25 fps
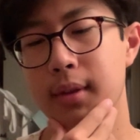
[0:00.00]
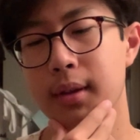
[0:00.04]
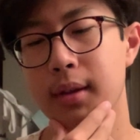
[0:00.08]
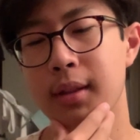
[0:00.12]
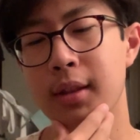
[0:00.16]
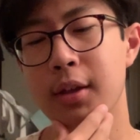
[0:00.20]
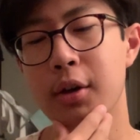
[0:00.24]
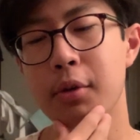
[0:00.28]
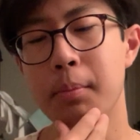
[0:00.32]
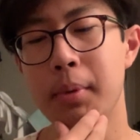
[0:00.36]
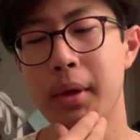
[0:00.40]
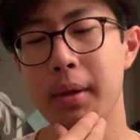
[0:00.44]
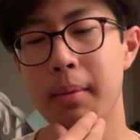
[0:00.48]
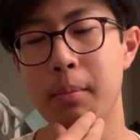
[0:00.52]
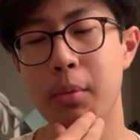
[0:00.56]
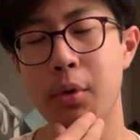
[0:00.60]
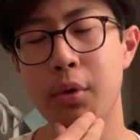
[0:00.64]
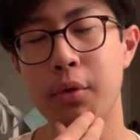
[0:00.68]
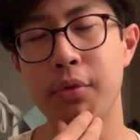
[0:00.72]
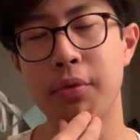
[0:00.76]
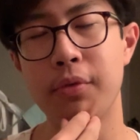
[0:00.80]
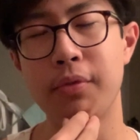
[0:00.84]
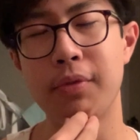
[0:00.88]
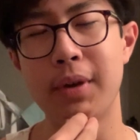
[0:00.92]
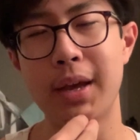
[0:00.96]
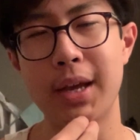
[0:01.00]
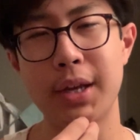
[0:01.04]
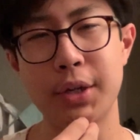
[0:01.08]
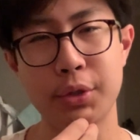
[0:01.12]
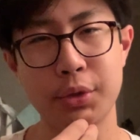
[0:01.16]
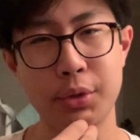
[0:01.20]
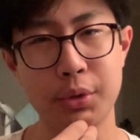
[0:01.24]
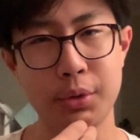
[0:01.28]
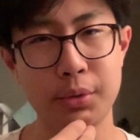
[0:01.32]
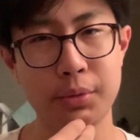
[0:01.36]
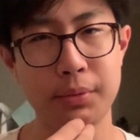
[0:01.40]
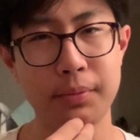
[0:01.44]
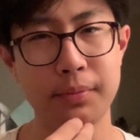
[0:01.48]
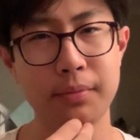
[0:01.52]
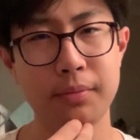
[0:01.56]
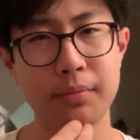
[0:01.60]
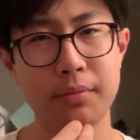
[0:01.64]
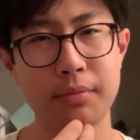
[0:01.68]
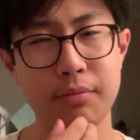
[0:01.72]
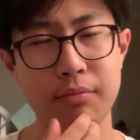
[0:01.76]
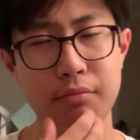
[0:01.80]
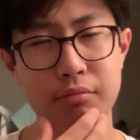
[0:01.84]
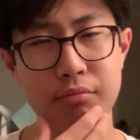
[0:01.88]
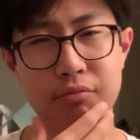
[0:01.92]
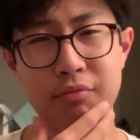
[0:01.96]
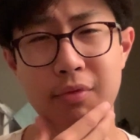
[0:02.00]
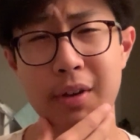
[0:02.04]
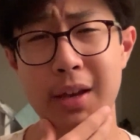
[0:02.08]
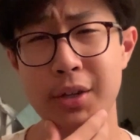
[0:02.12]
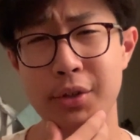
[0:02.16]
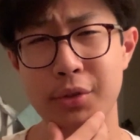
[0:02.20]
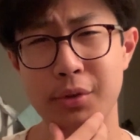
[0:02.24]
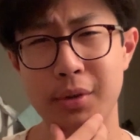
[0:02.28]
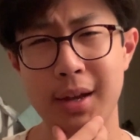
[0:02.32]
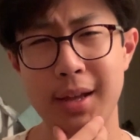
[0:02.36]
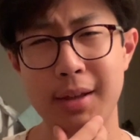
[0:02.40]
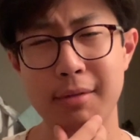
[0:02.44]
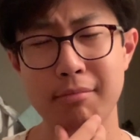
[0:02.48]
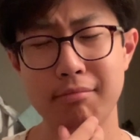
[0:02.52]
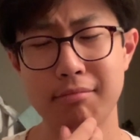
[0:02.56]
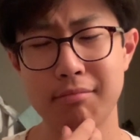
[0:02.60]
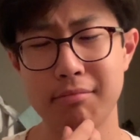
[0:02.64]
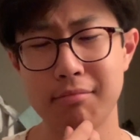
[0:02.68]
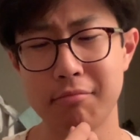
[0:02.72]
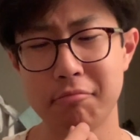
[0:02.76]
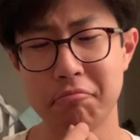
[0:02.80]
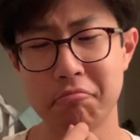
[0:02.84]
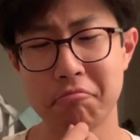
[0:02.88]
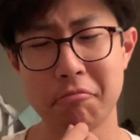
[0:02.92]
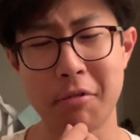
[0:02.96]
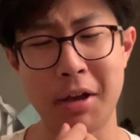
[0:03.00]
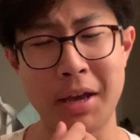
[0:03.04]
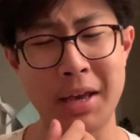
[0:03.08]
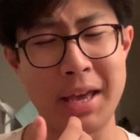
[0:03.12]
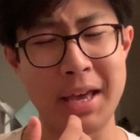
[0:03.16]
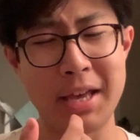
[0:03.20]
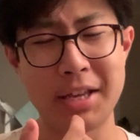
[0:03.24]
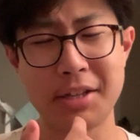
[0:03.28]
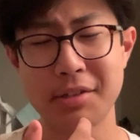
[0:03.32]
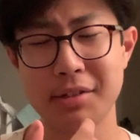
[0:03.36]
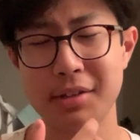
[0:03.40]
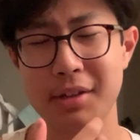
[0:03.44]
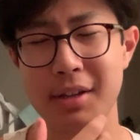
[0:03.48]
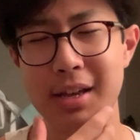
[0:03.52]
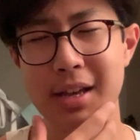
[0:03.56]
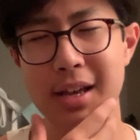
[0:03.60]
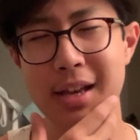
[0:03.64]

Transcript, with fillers: a little bit more facial, facial hair, I guess.